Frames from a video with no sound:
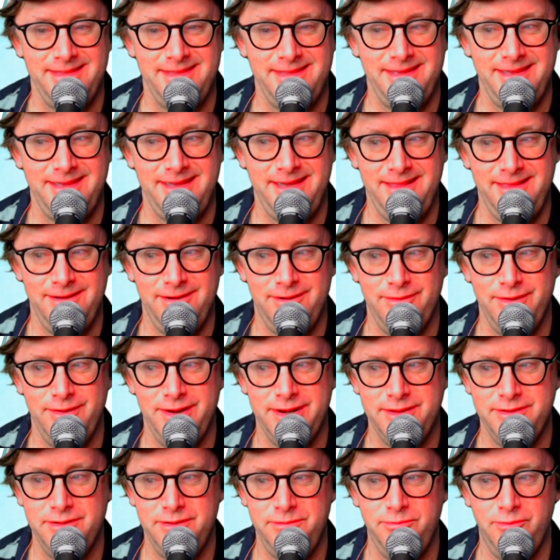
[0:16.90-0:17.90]
Hello
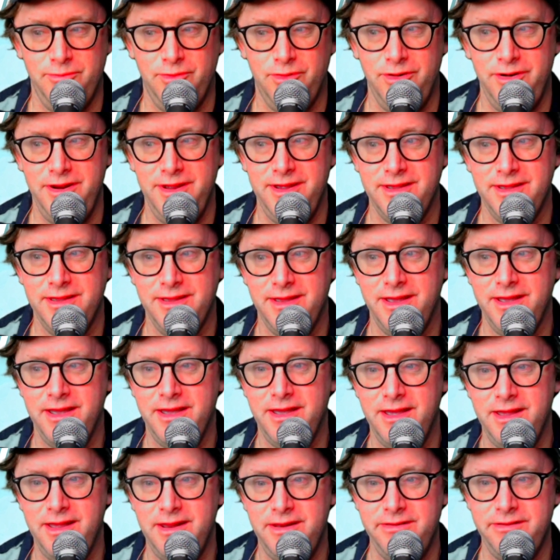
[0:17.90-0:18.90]
and good morning,
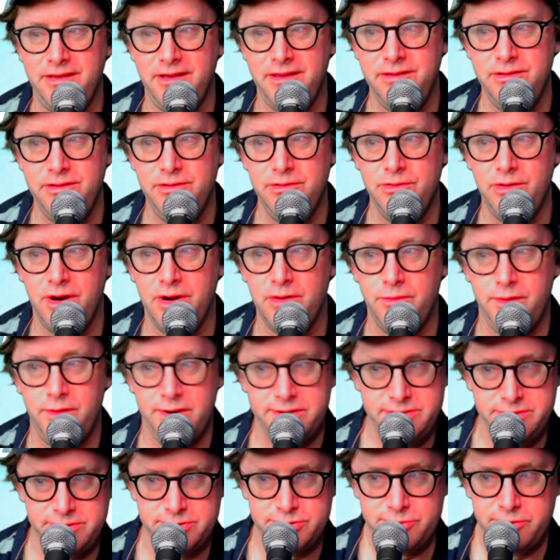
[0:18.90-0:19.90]
and you are
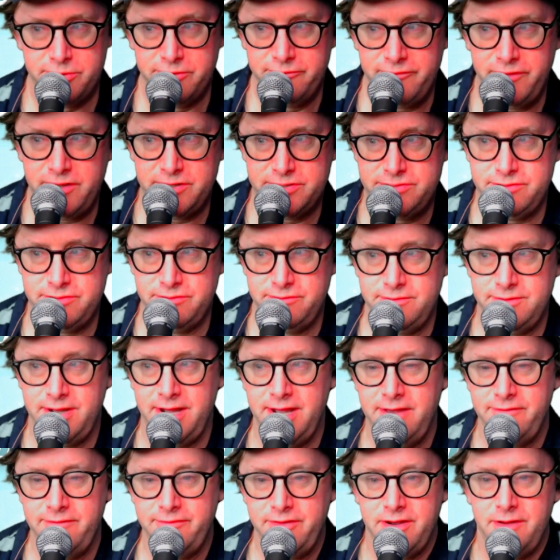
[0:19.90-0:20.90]
watching the Short Vol Show
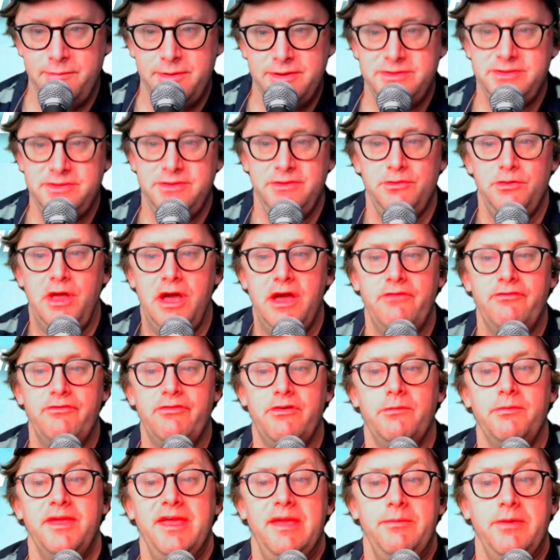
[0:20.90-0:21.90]
live, coming to you live
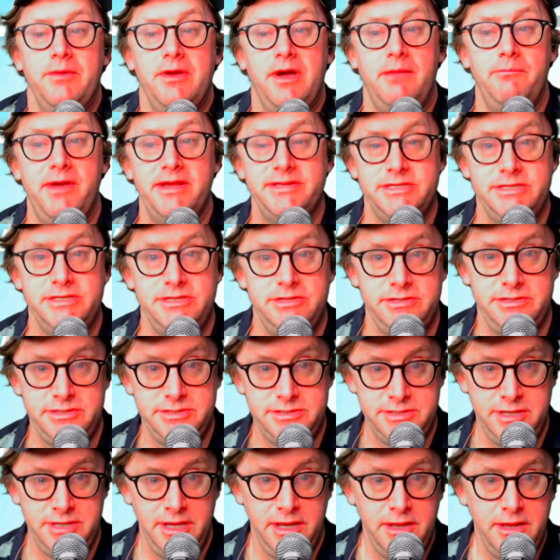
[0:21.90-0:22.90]
from Cape Cod,
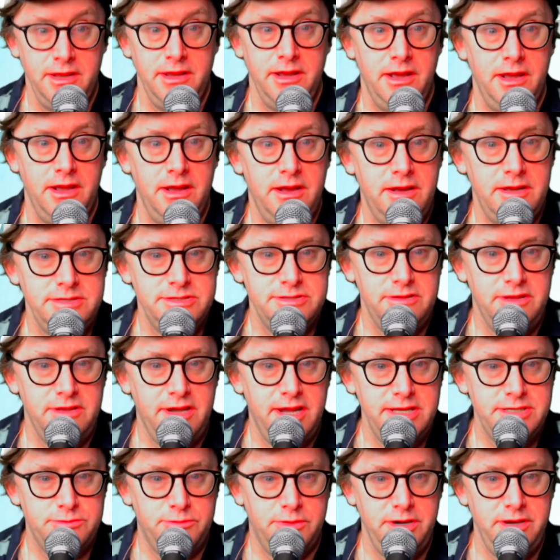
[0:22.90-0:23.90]
Massachusetts on
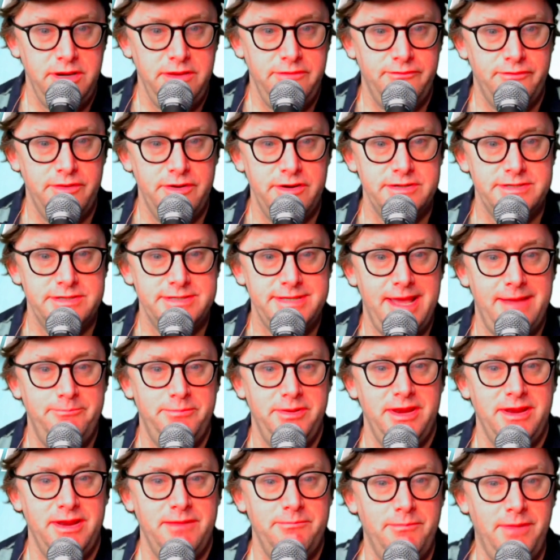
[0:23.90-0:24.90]
July 21st, that
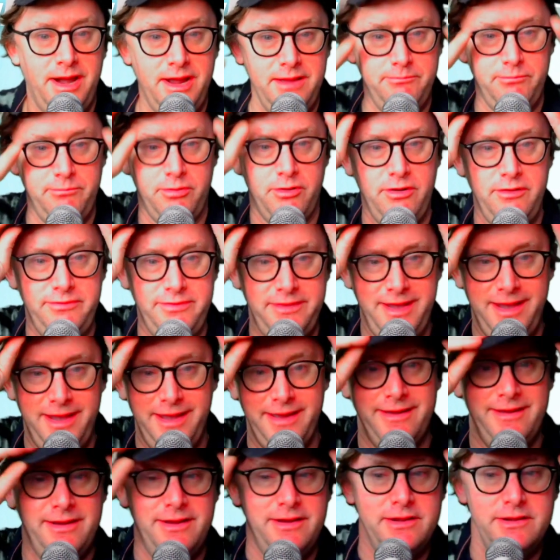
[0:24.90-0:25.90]
being my
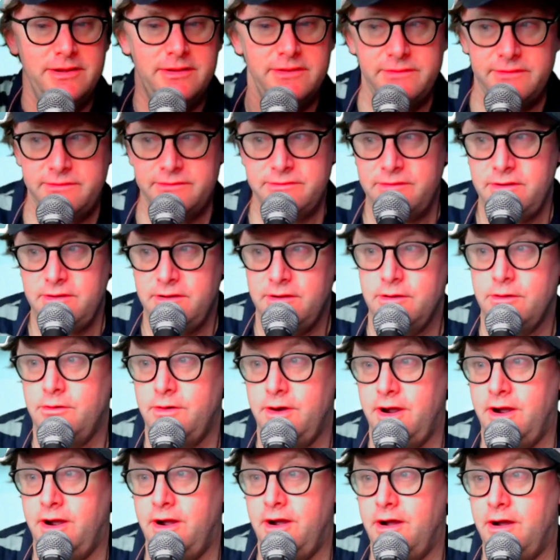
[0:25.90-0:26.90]
birthday.
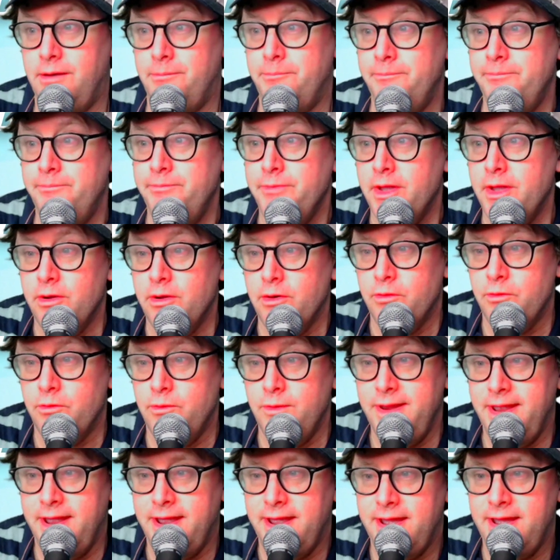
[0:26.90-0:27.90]
So
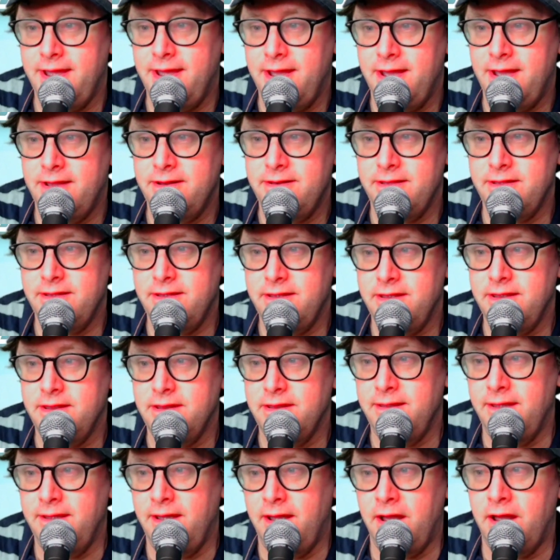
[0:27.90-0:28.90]
we had
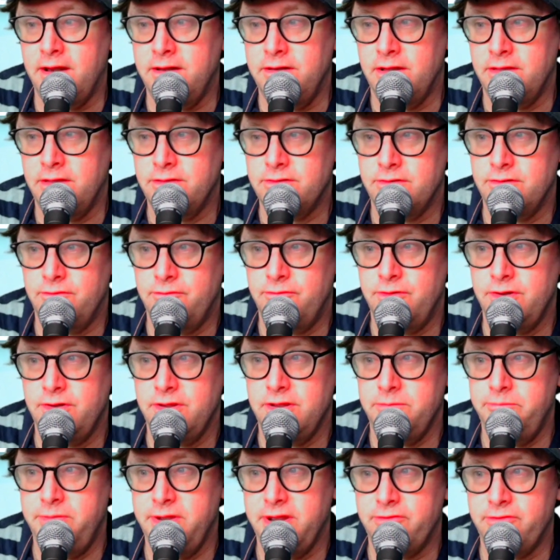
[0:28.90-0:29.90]
another
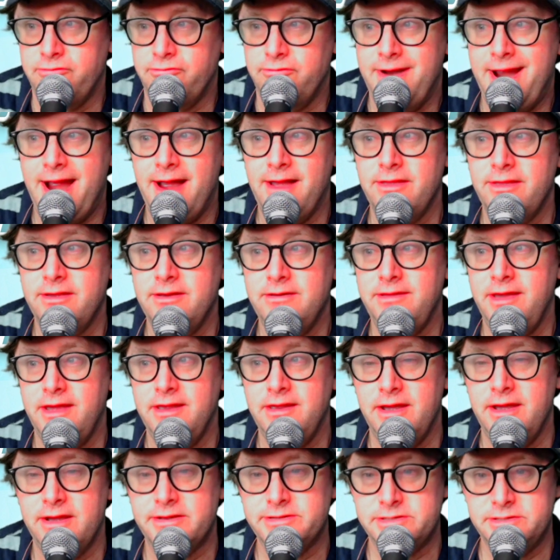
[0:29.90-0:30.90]
really big rally day
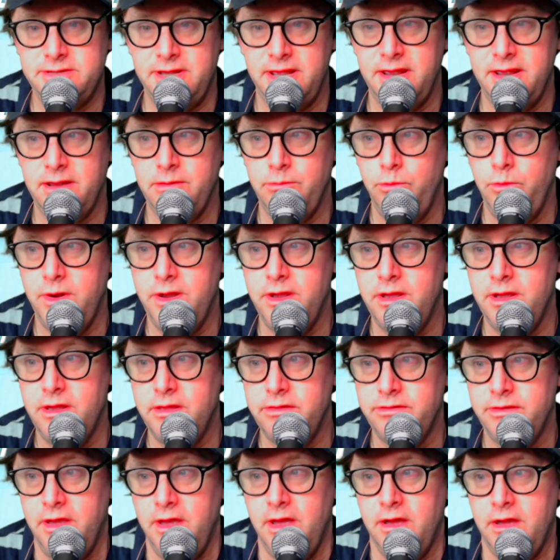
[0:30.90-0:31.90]
yesterday
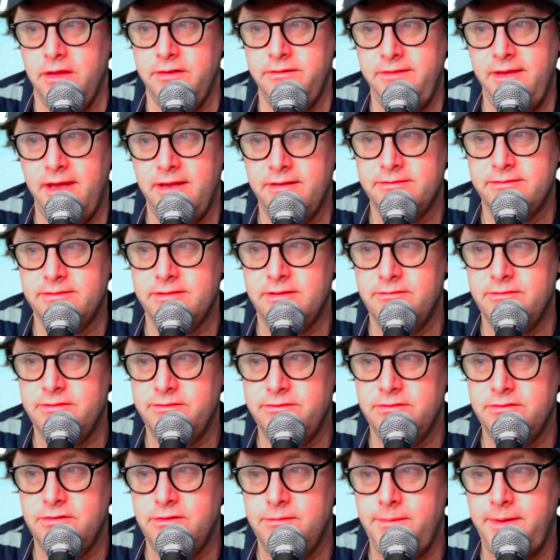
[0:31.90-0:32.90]
with Tesla
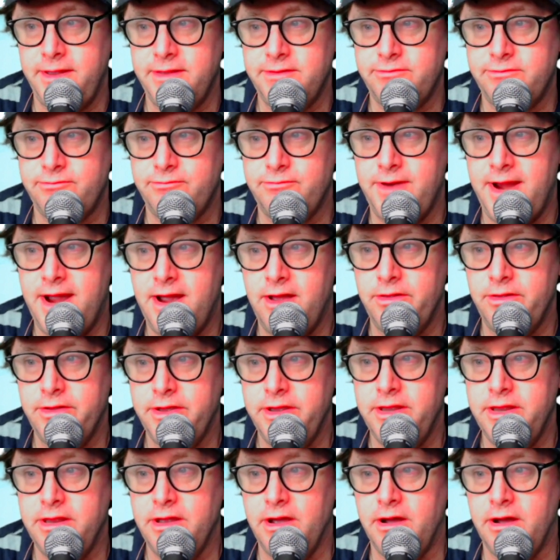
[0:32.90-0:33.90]
resuming its
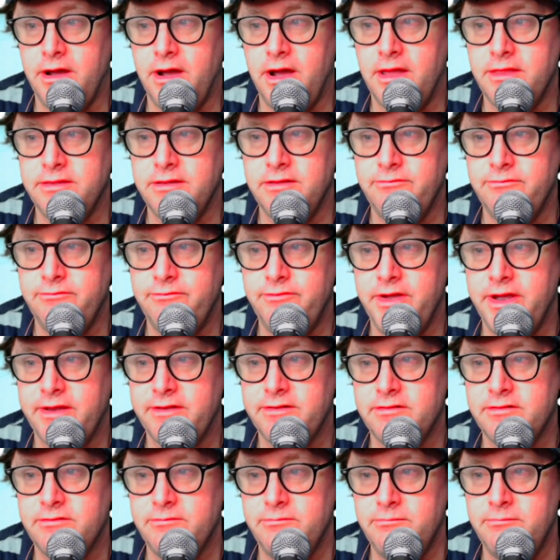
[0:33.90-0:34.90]
rally, the
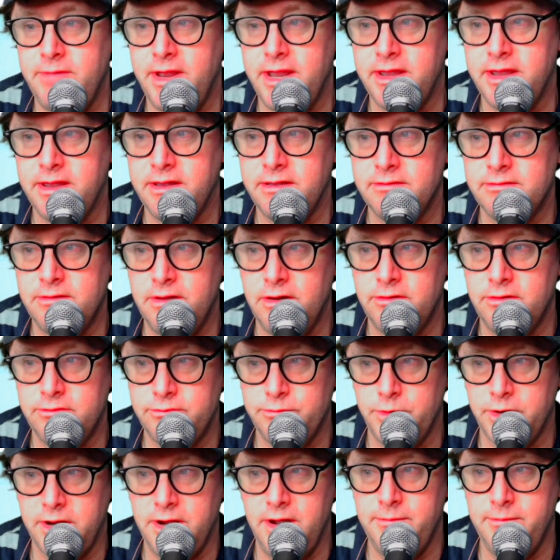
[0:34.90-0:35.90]
VIX making lows.
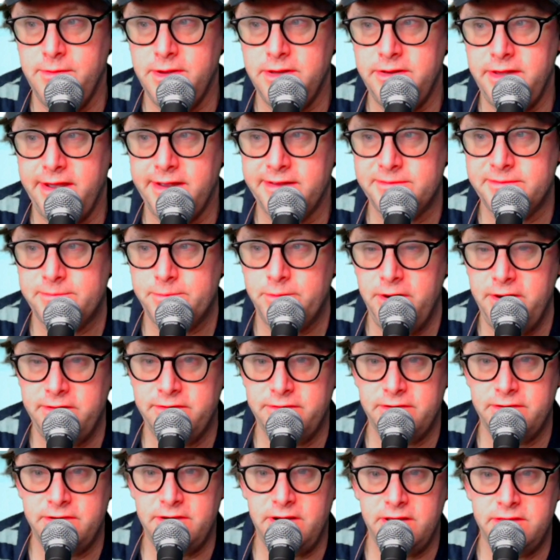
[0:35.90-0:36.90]
We're coming into
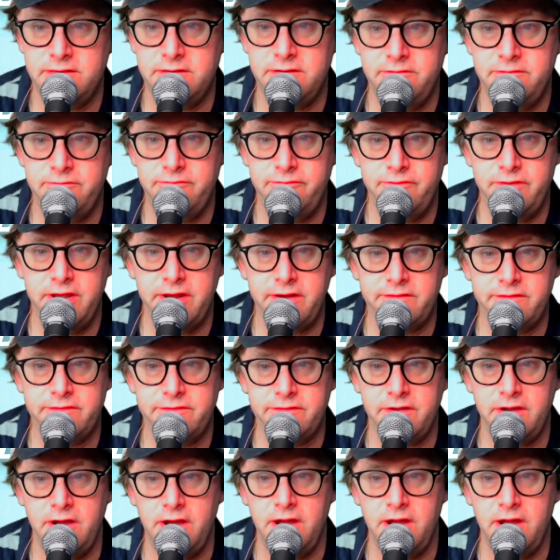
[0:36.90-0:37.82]
expiration on the VIX